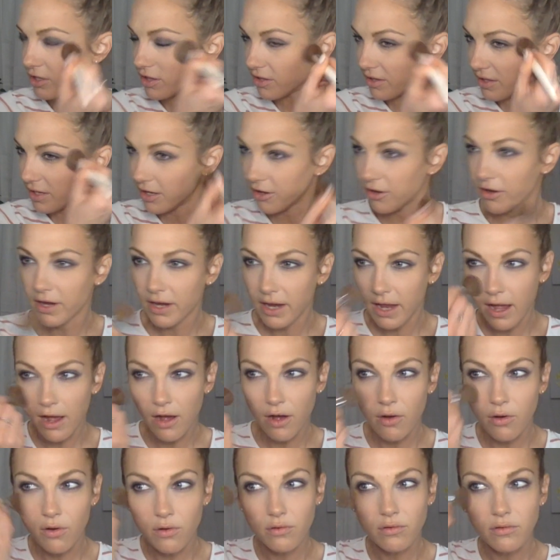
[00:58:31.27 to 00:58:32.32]
Clearing
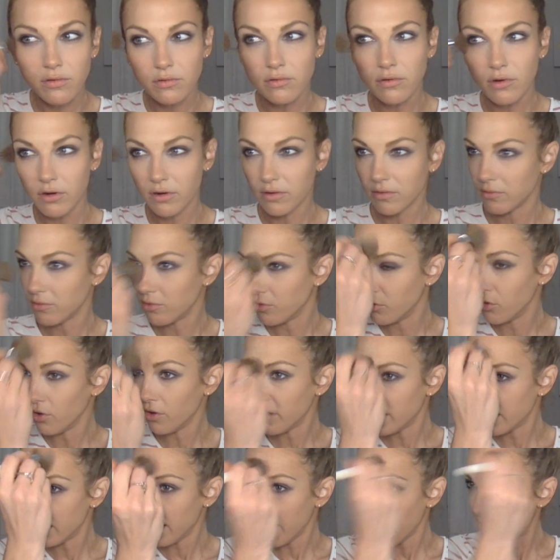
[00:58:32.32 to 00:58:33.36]
out or
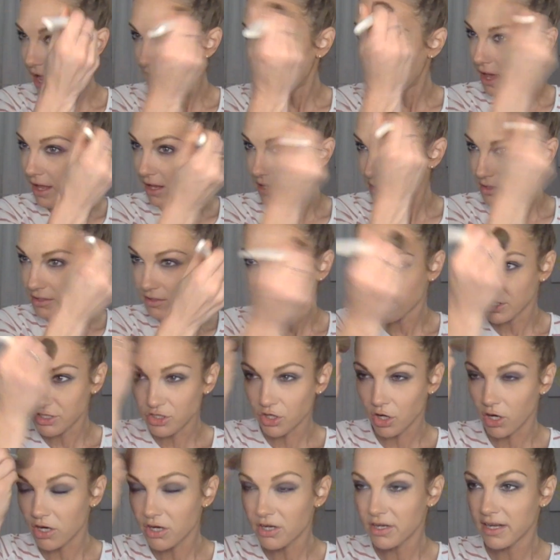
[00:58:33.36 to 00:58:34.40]
looking at the
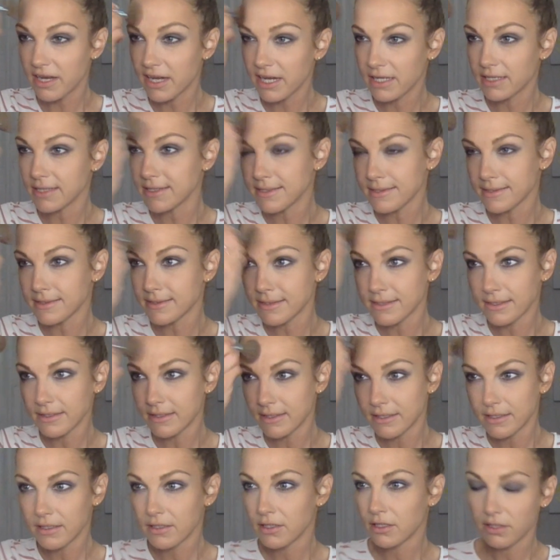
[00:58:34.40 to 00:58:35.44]
darkness
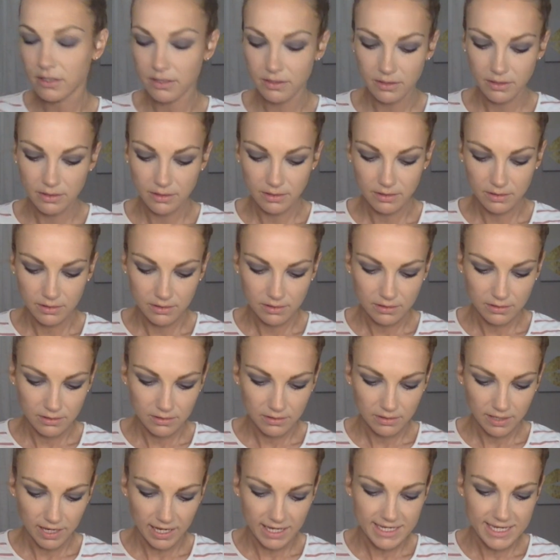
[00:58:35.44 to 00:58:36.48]

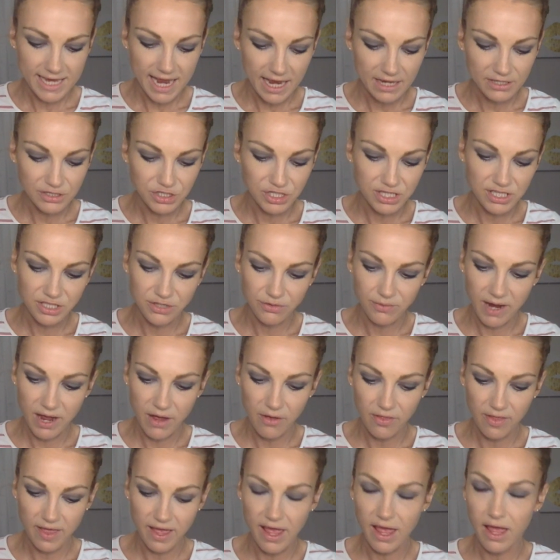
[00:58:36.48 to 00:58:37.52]
and tensions
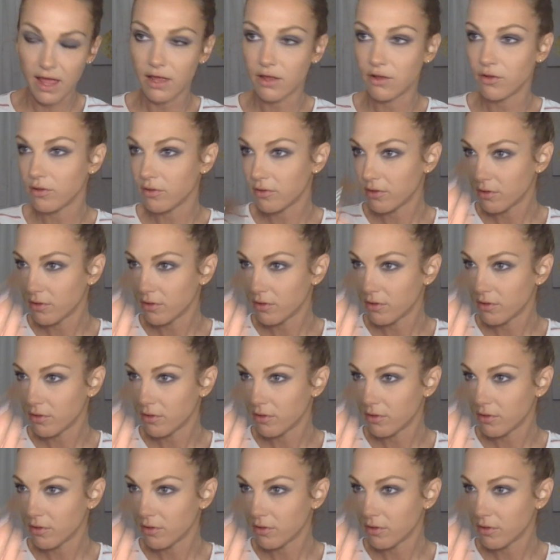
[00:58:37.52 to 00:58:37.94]
around that